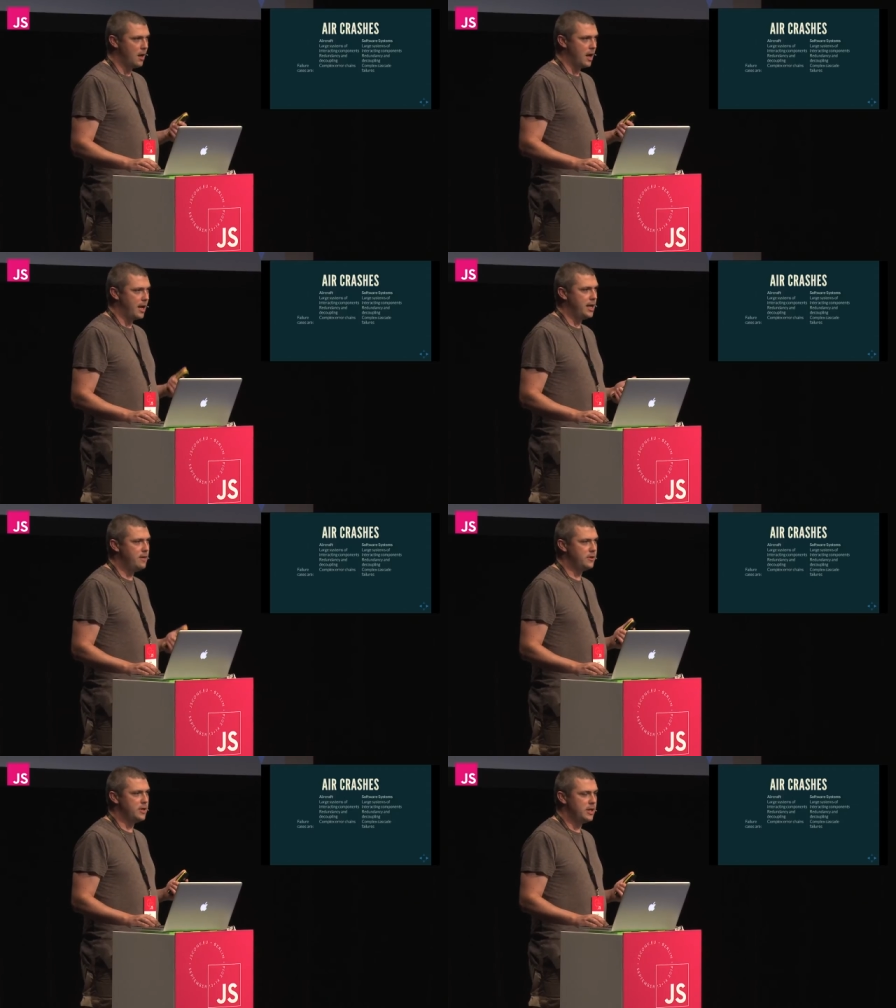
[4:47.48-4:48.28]
And
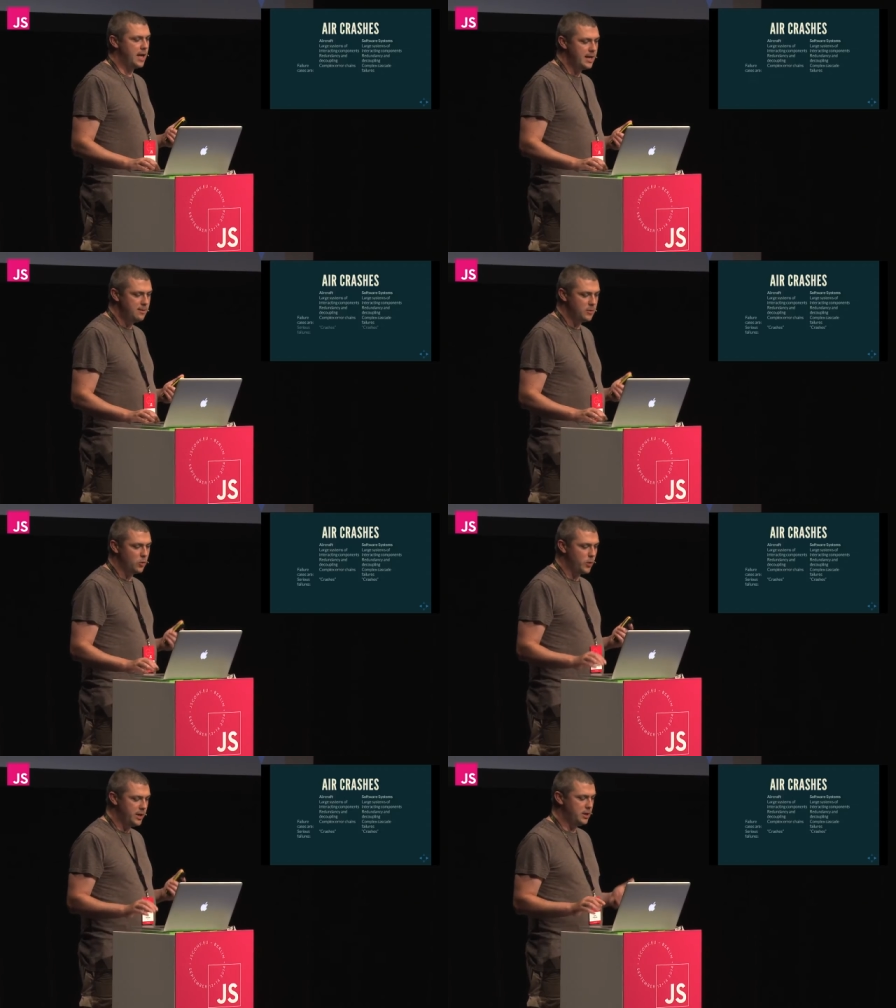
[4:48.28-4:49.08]
even the name that
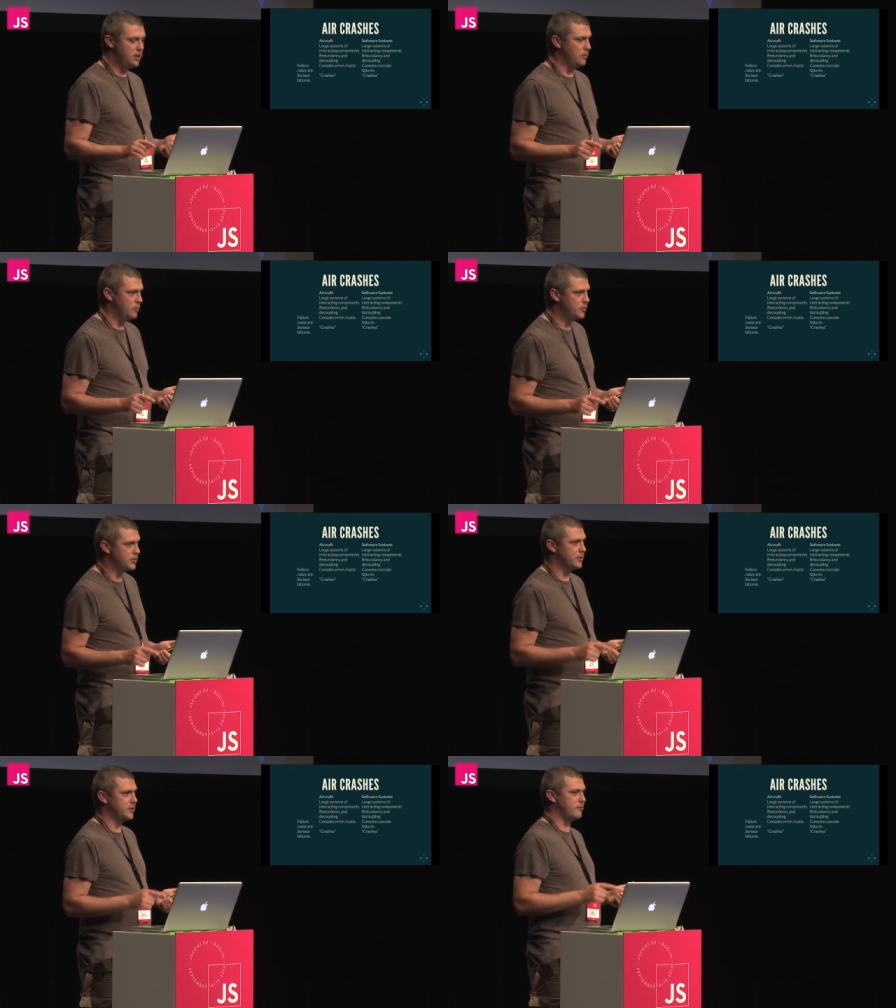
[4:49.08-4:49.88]
we
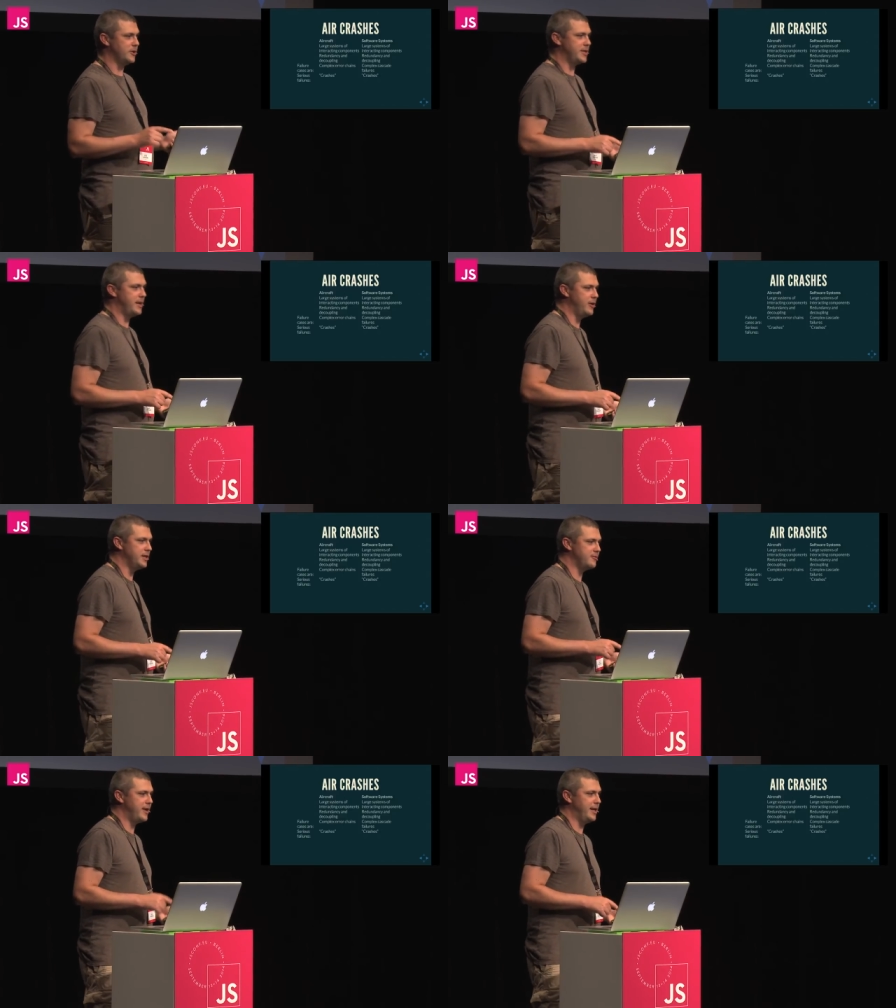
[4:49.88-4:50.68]
use for a
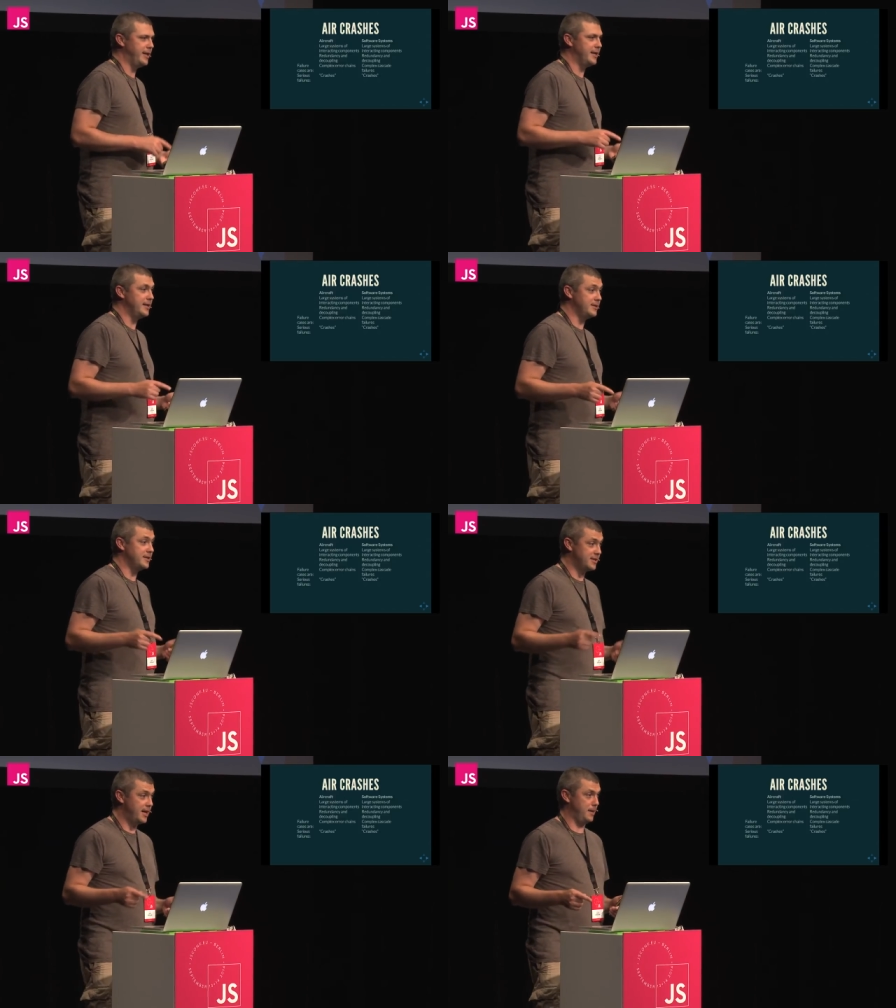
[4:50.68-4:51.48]
serious failure is
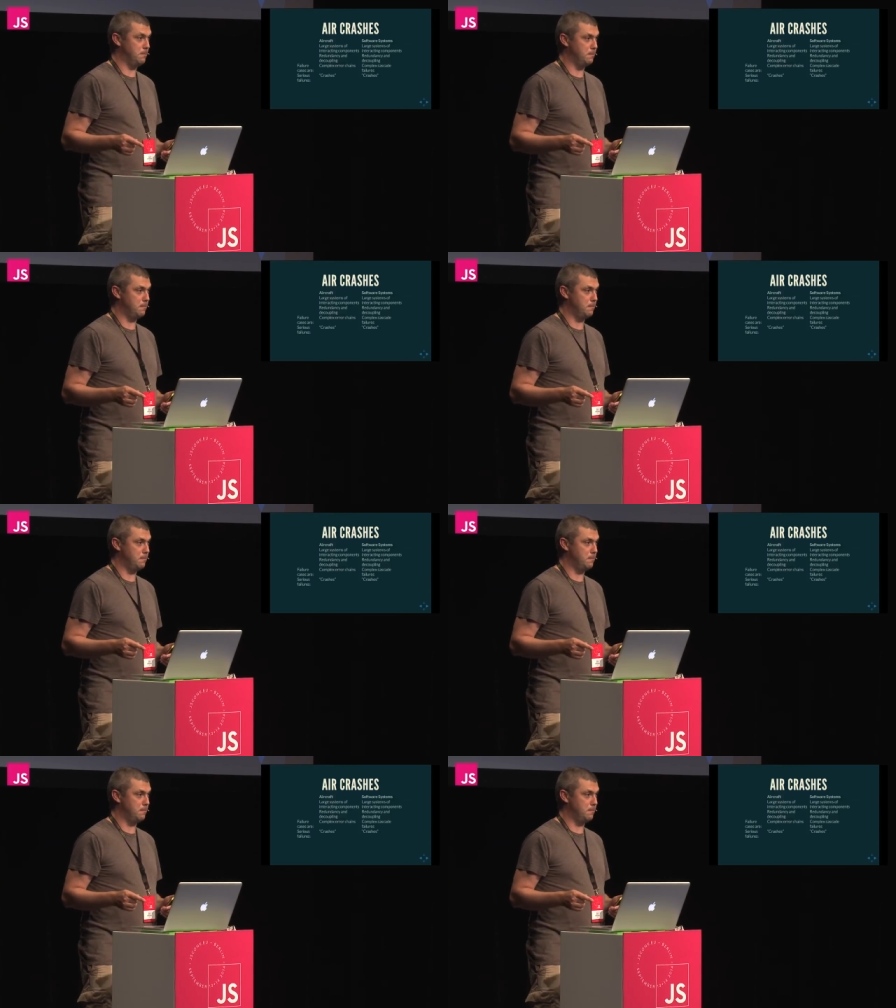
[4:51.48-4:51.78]
the same.